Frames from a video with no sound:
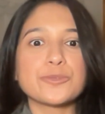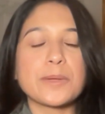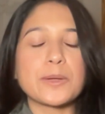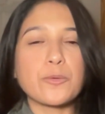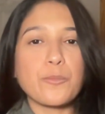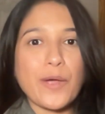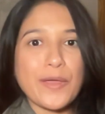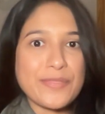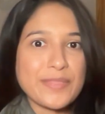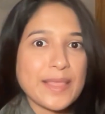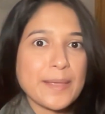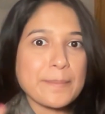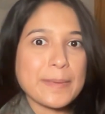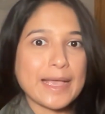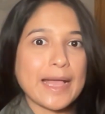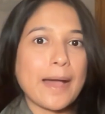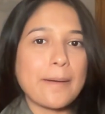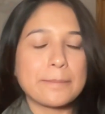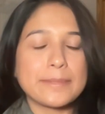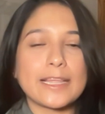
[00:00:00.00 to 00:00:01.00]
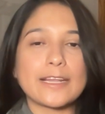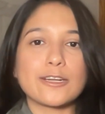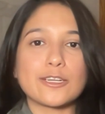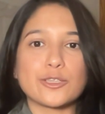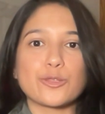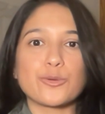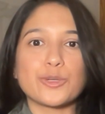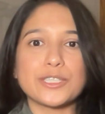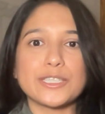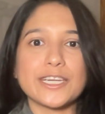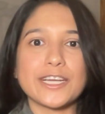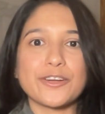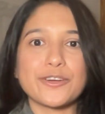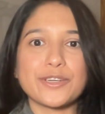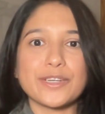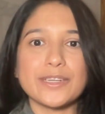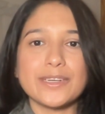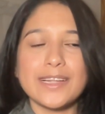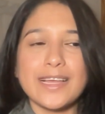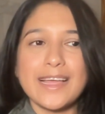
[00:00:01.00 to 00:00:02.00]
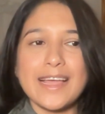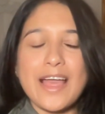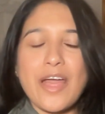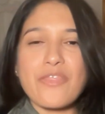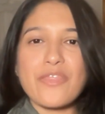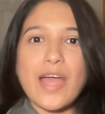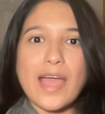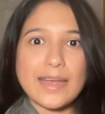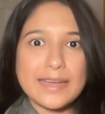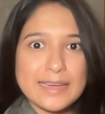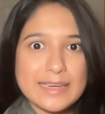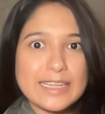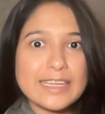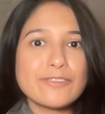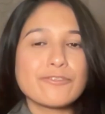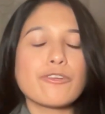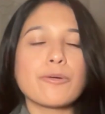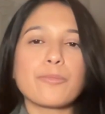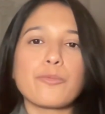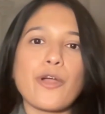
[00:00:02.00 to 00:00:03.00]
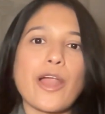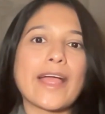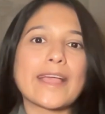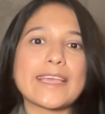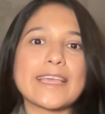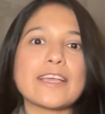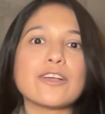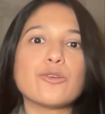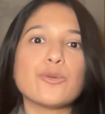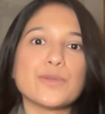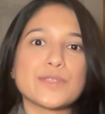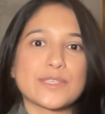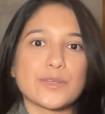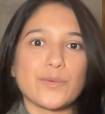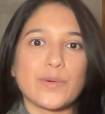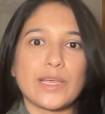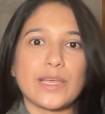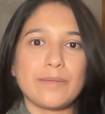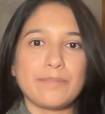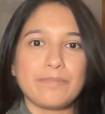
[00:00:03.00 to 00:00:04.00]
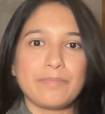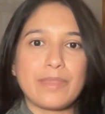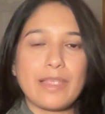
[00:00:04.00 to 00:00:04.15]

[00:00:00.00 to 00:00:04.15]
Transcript: But when they become that authoritarian, that need for bragging goes away,